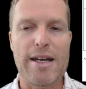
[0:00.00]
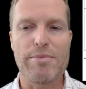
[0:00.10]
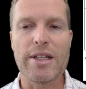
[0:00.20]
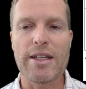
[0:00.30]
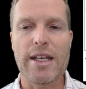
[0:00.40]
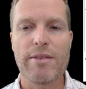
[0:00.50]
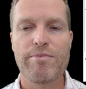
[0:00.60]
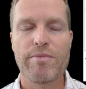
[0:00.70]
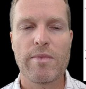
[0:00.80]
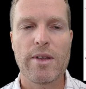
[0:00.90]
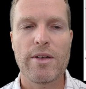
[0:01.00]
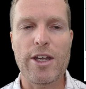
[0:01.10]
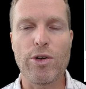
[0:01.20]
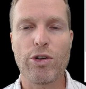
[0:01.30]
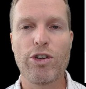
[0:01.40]
ability, okay,
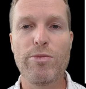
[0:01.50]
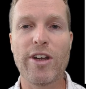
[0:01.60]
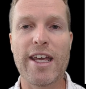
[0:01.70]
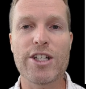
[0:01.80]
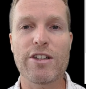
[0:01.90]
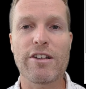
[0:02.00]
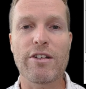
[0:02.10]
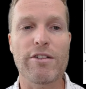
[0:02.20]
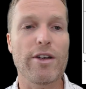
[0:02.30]
your communication skills.